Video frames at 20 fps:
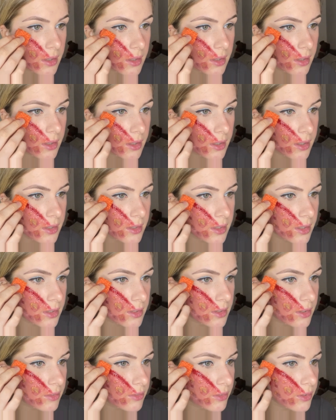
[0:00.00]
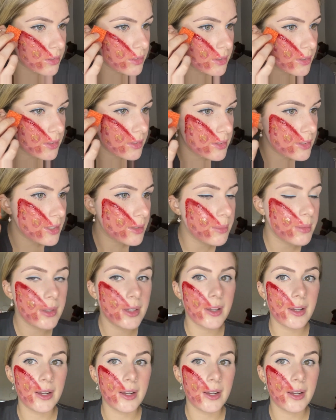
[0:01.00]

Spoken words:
we can just afford to stipple it